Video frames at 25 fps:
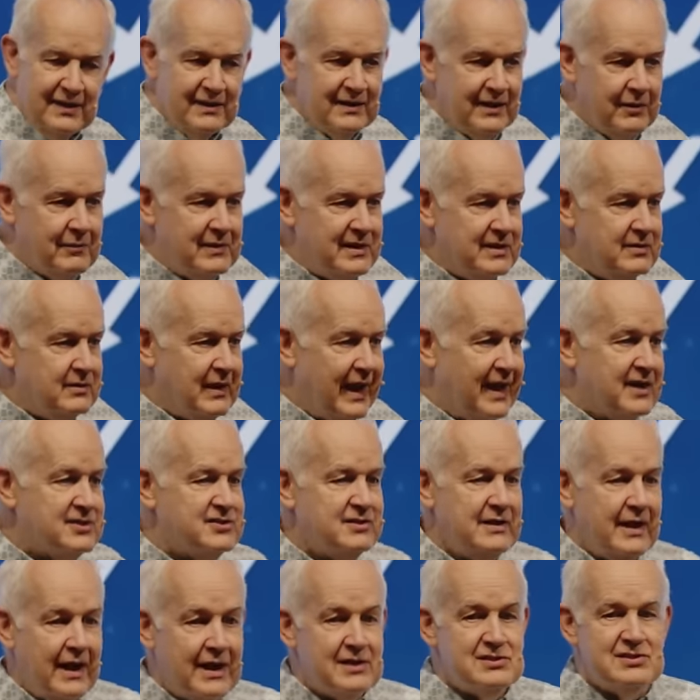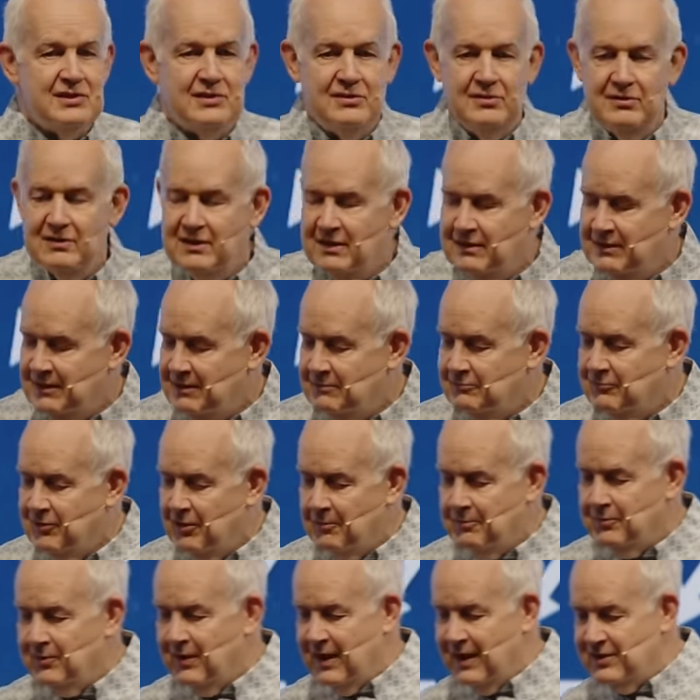and then we actually execute it in real
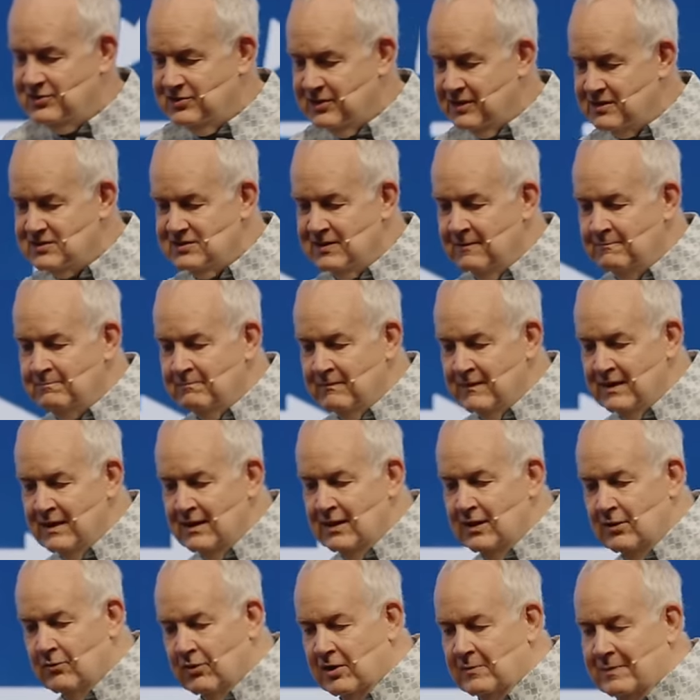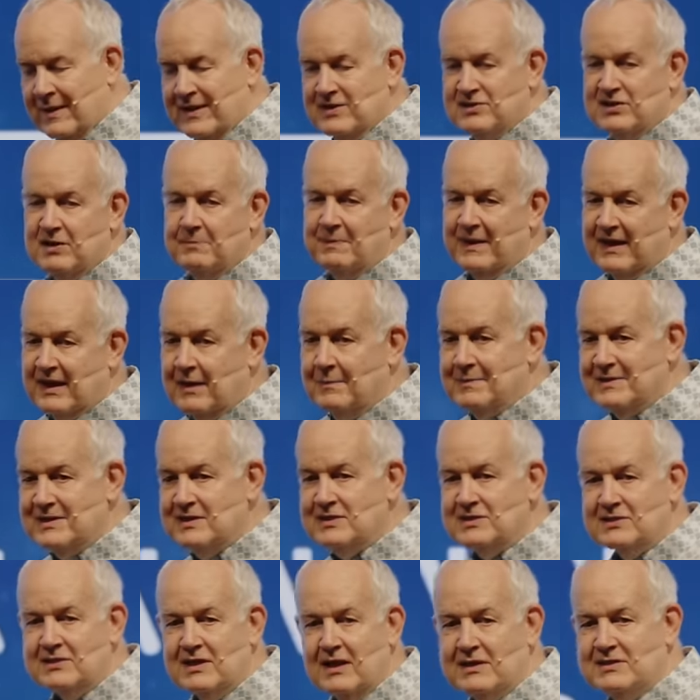projects. We basically pick up a,
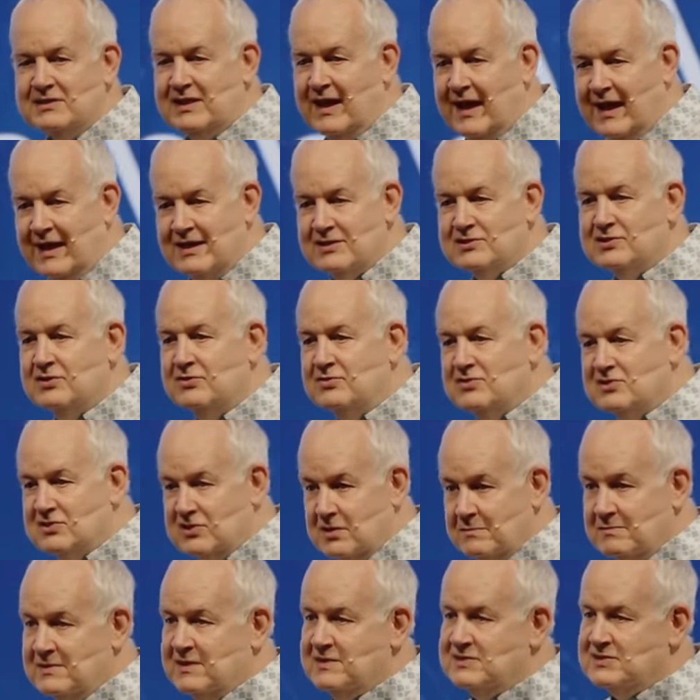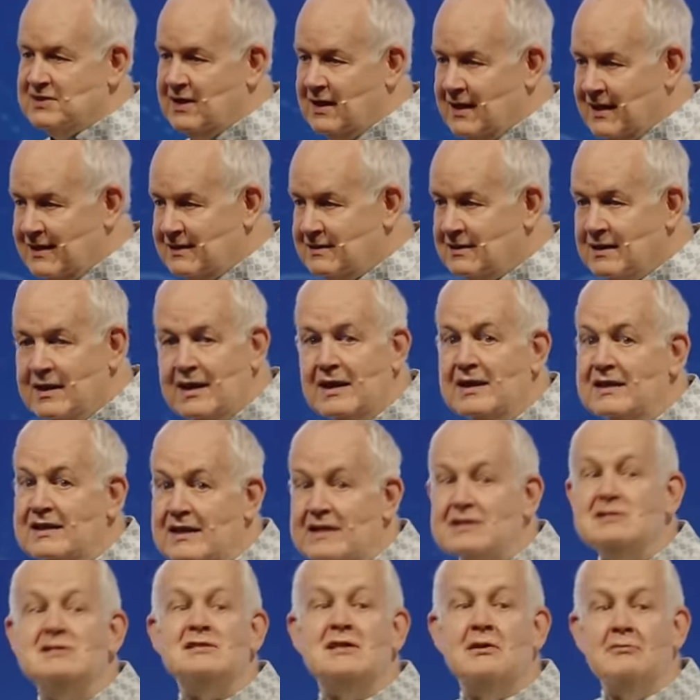a task, use some design.
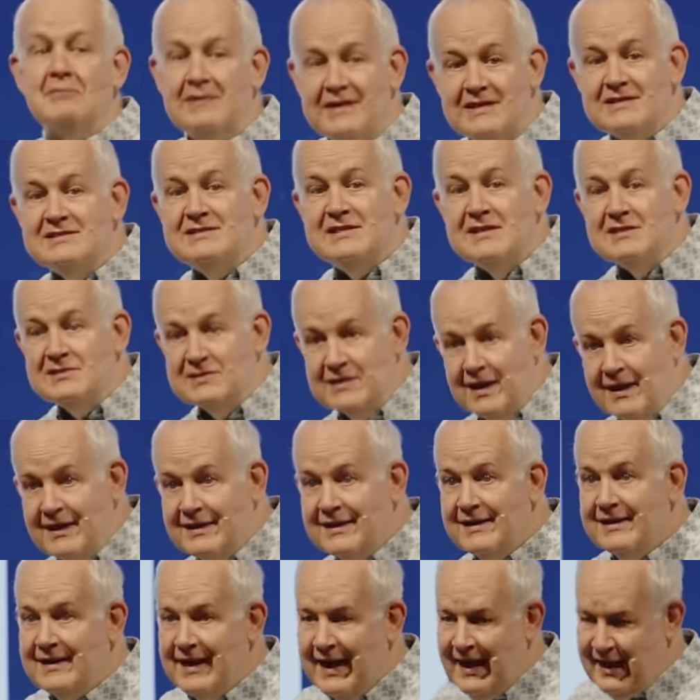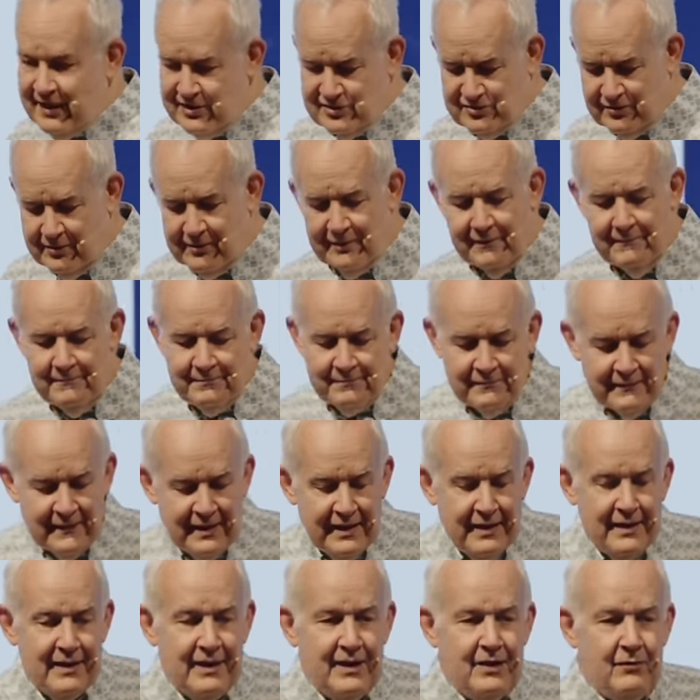Yes, there is design in Agile.
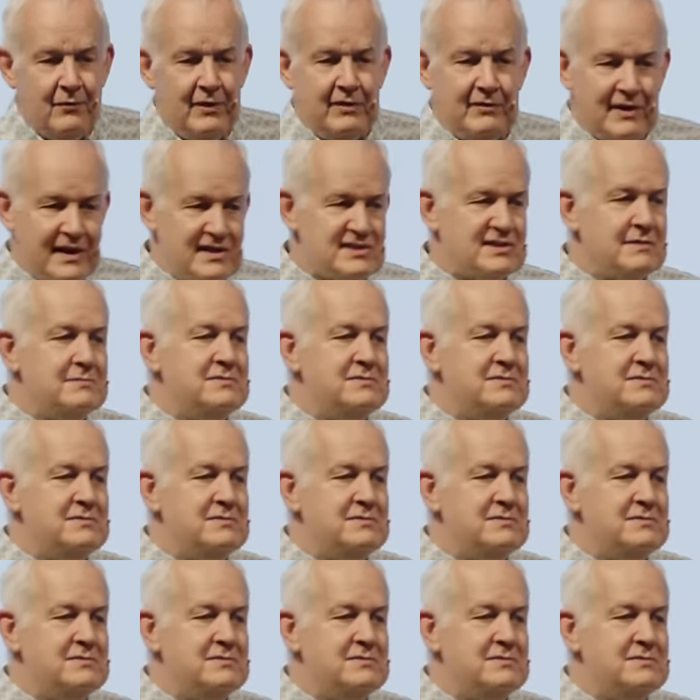We write some